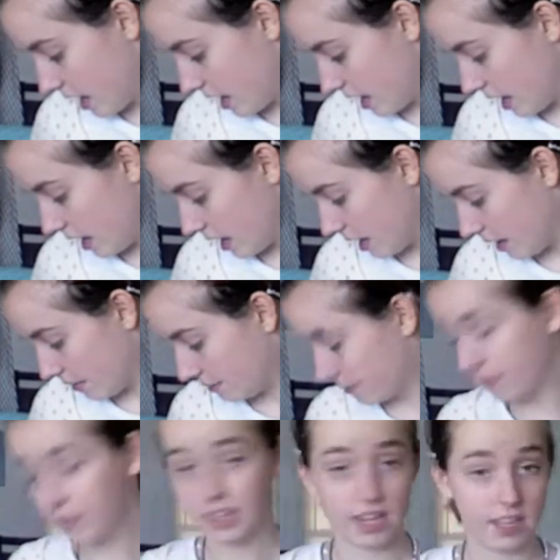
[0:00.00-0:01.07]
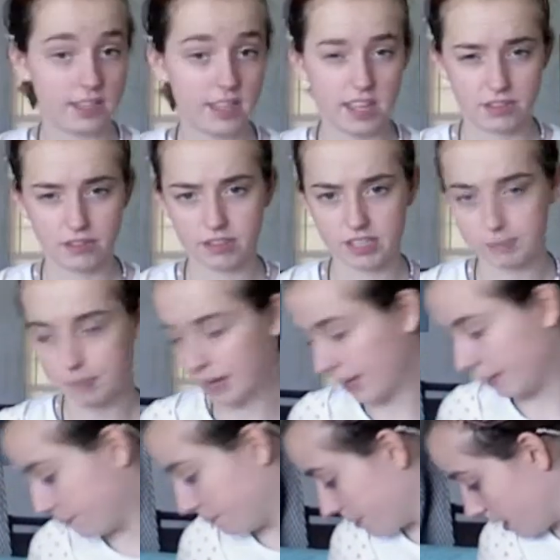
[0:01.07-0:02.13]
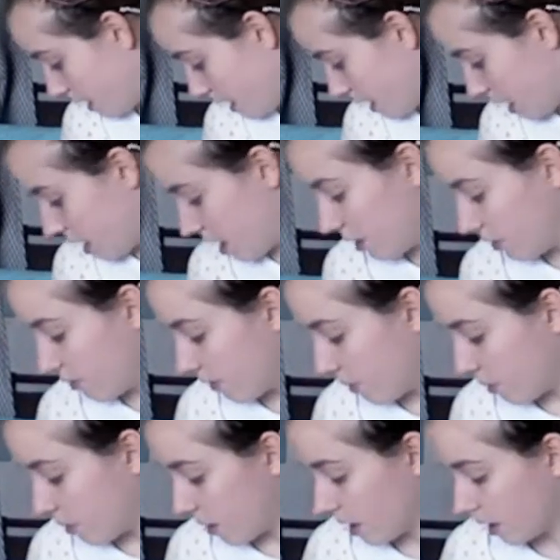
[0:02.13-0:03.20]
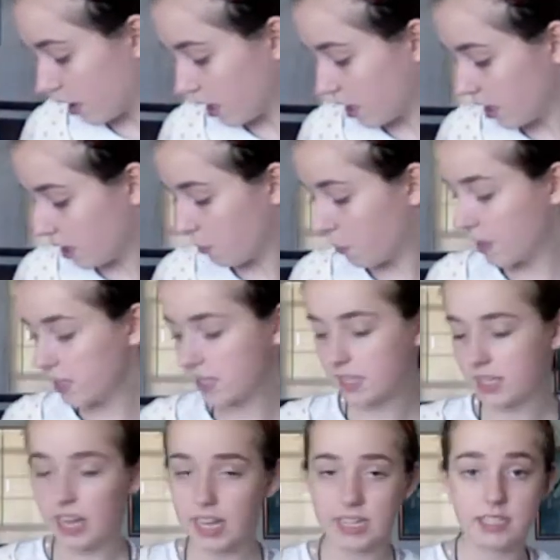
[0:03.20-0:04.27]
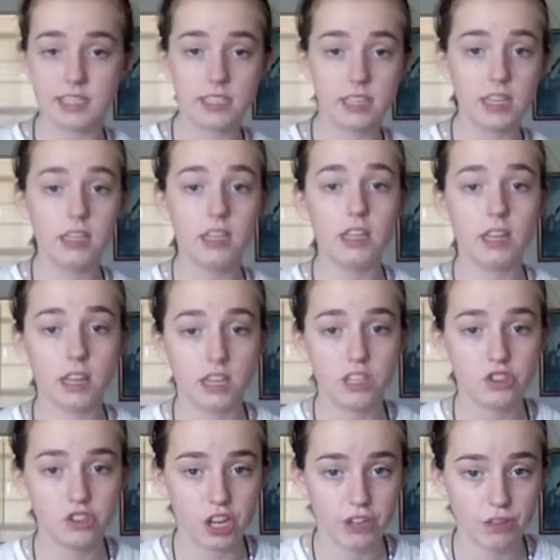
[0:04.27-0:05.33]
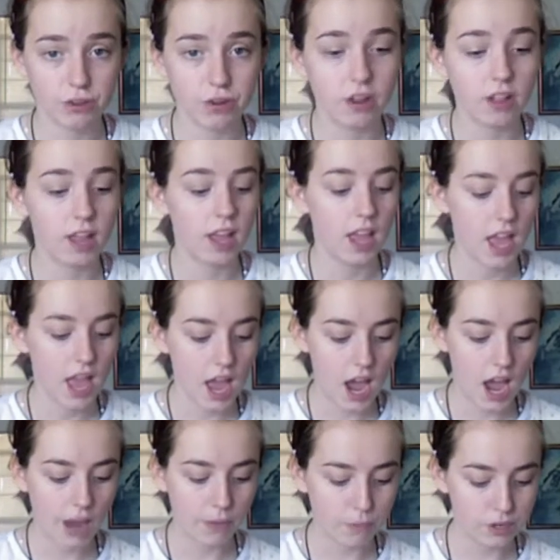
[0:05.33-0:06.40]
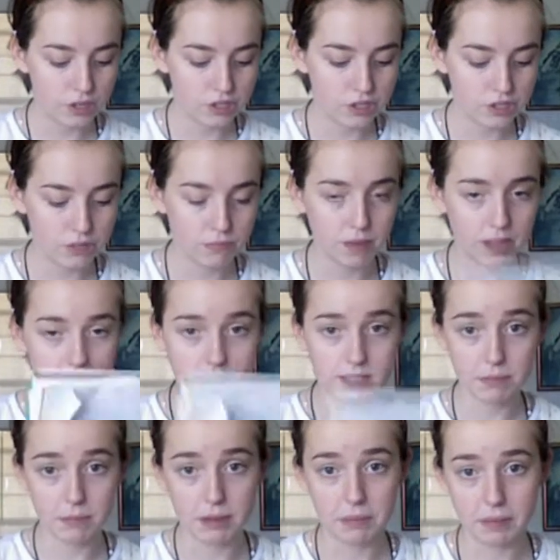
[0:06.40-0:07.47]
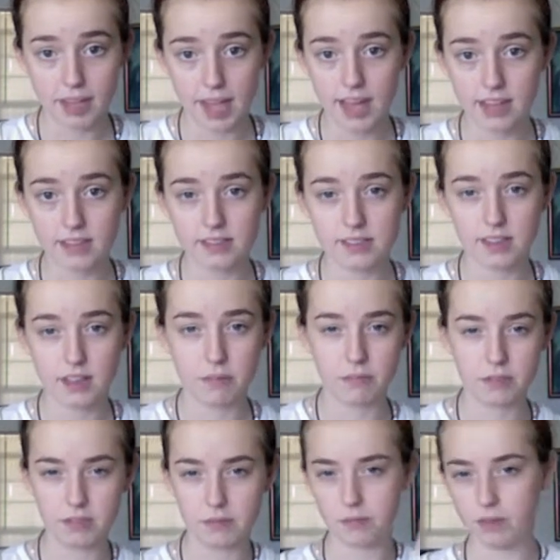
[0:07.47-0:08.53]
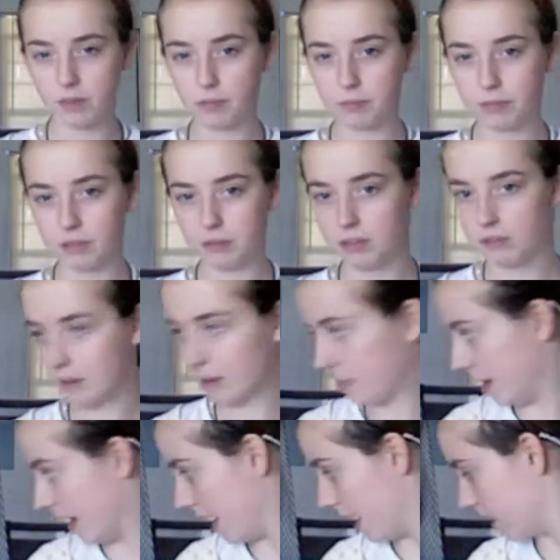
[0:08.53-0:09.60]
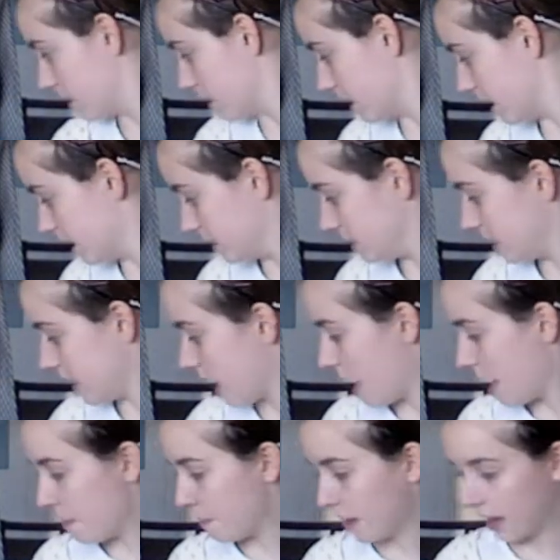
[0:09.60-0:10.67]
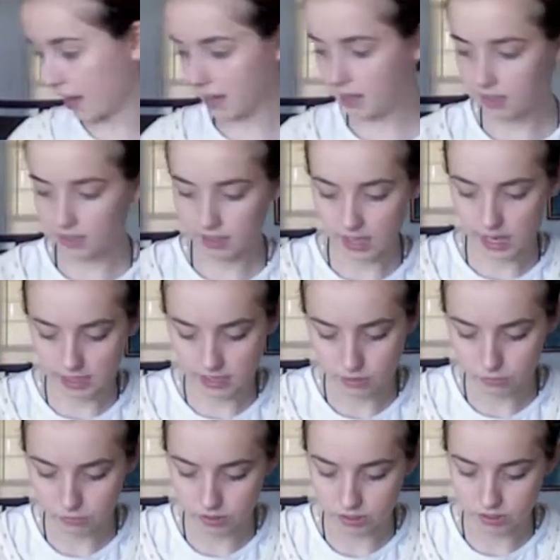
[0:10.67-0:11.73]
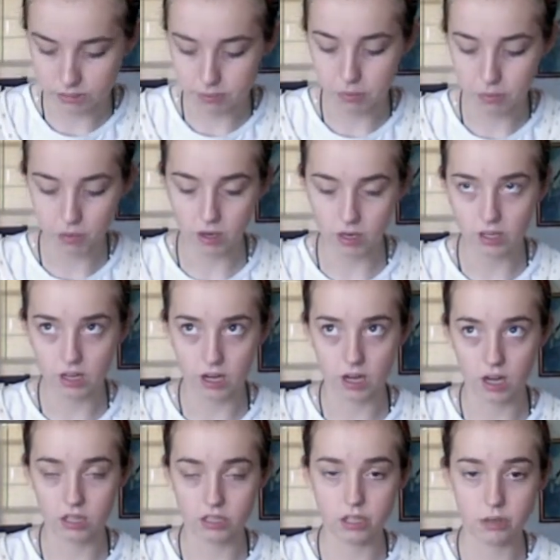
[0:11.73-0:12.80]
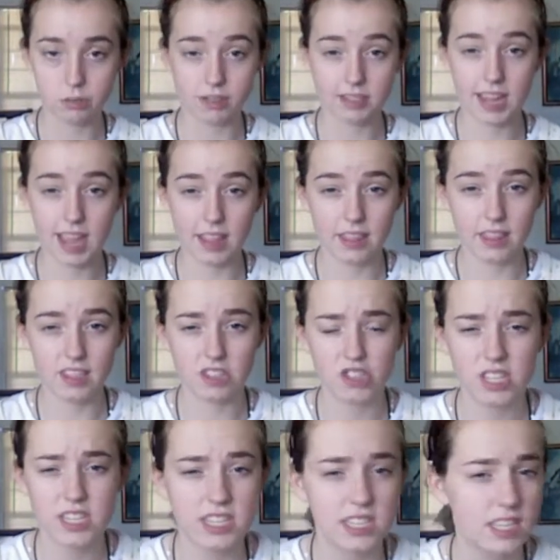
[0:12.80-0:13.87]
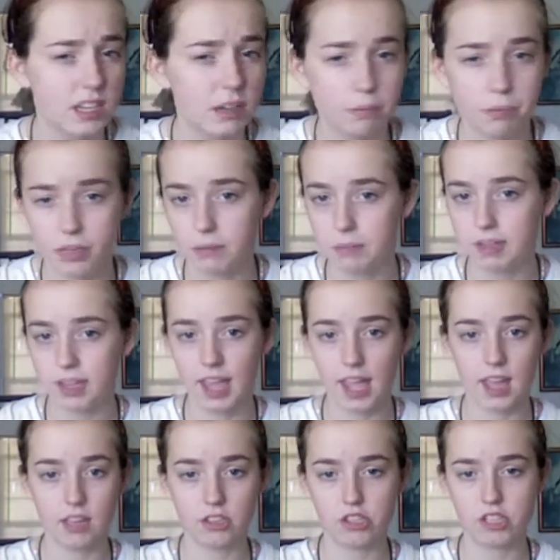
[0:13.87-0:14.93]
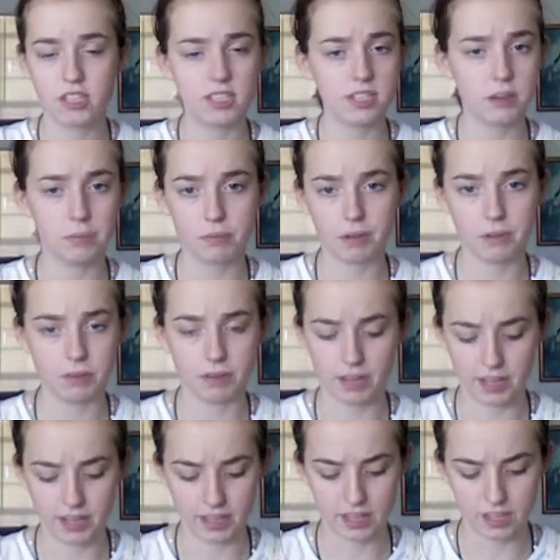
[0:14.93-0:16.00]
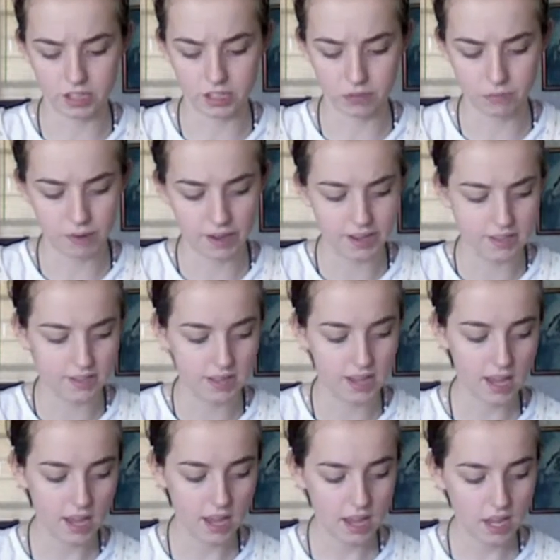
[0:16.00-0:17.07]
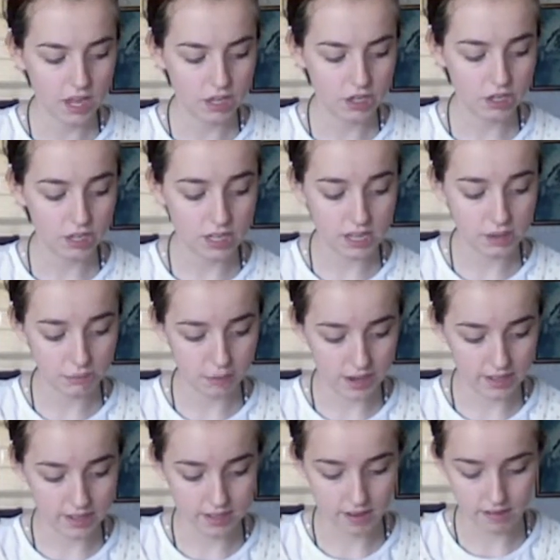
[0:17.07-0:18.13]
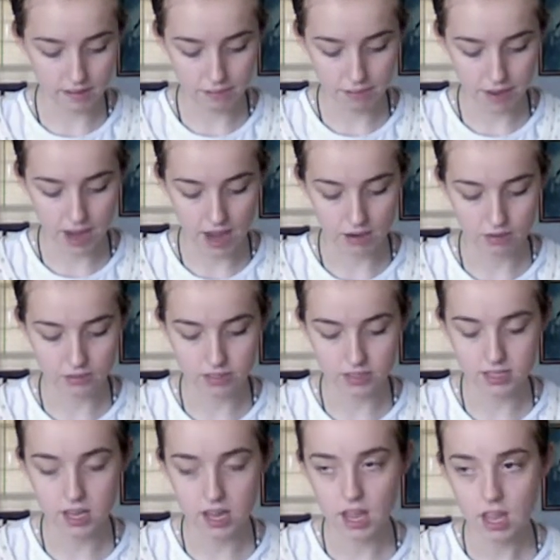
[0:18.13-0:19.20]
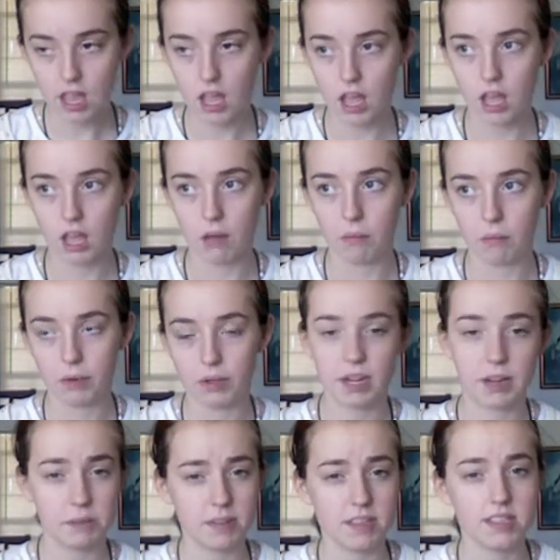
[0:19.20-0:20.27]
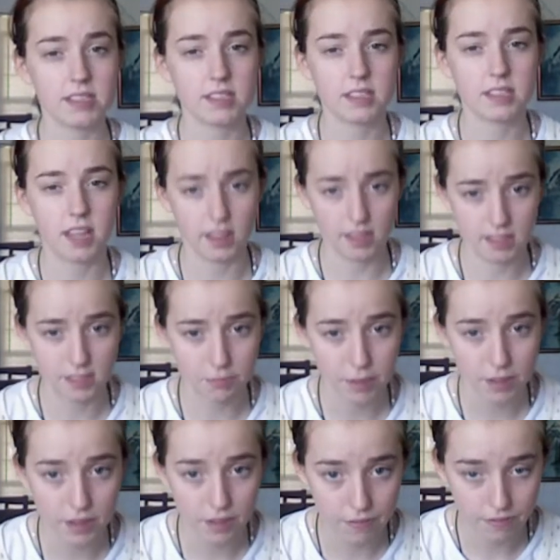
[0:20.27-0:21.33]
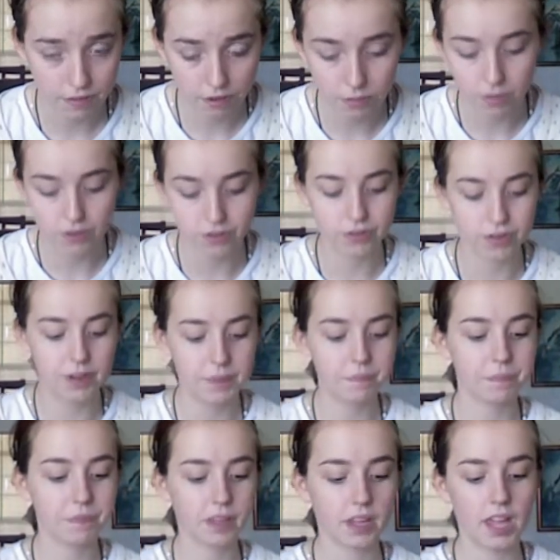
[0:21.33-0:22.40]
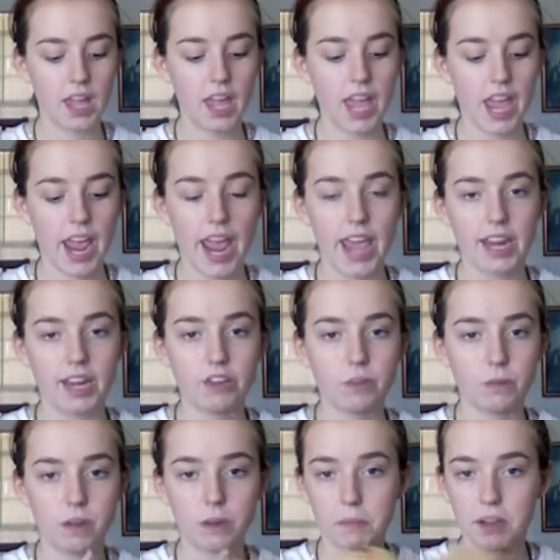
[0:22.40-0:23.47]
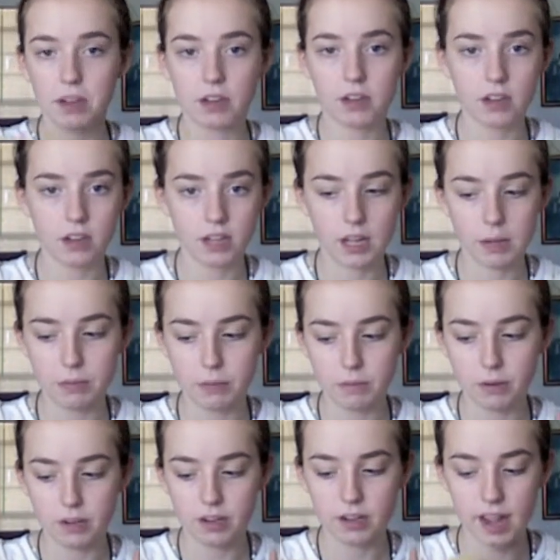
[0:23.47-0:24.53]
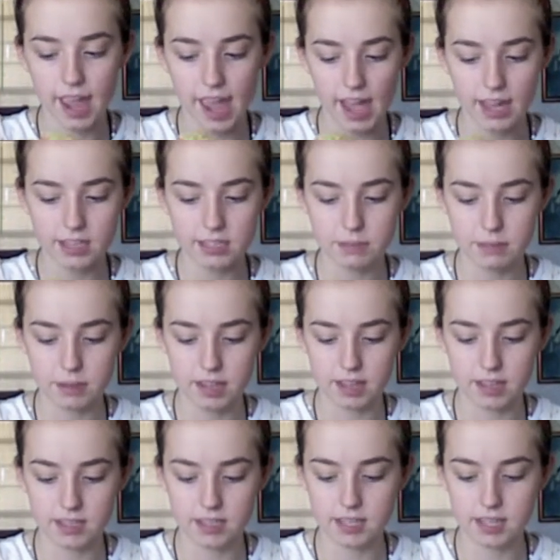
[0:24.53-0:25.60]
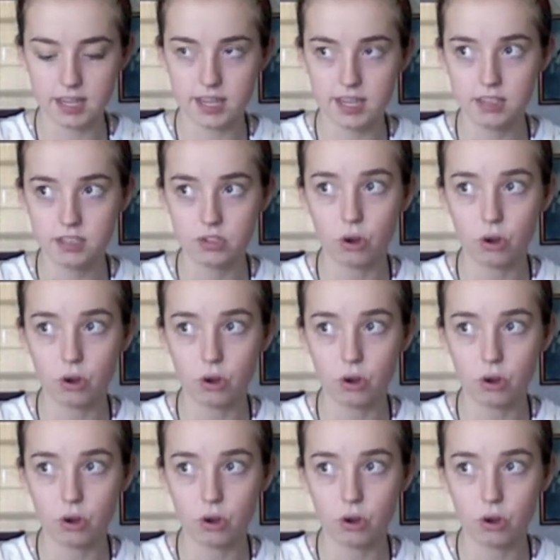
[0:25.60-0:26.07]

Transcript: Yeah, that's for spinning. For what's next in knitting in general, I want to make some baby hats, some little preemie baby hats, because my cousin was born on October 10th. She isn't a preemie or anything. She did weigh 70 pounds. Her name is Elizabeth, if you're wondering. And I do want to make her a couple more hats because it is